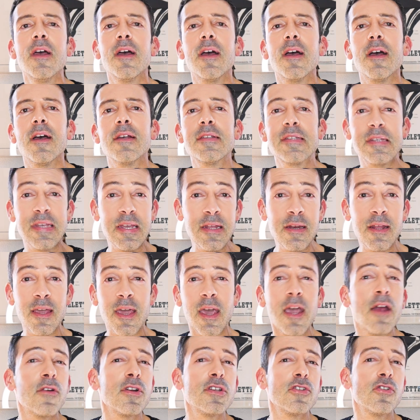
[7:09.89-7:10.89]

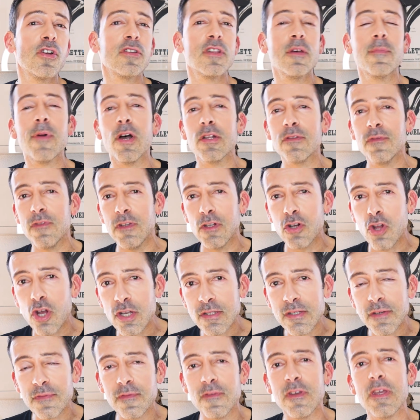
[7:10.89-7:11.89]
Skincare is not about
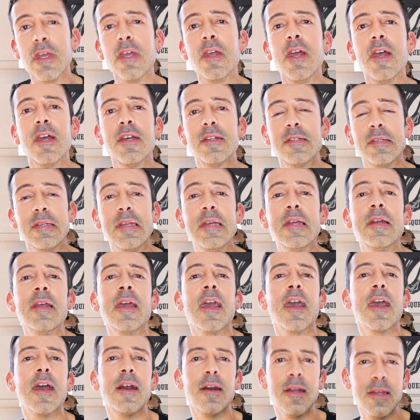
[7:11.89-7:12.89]
philosophy.
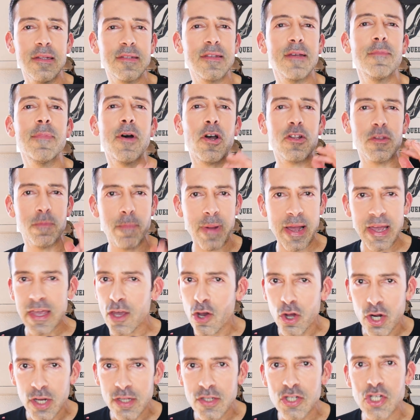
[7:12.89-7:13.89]
Skincare, it's about
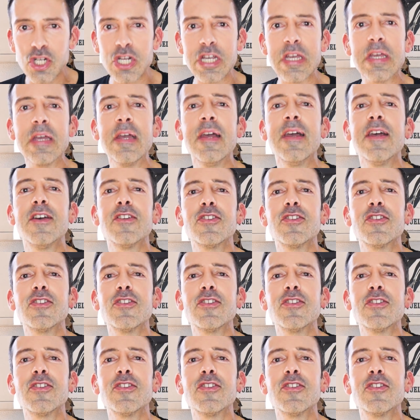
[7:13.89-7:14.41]
biology.